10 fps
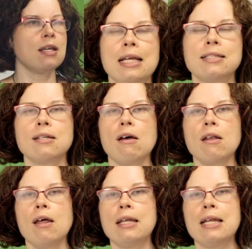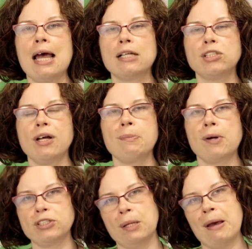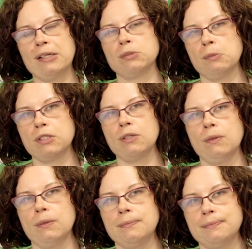It's an online agile project management tool.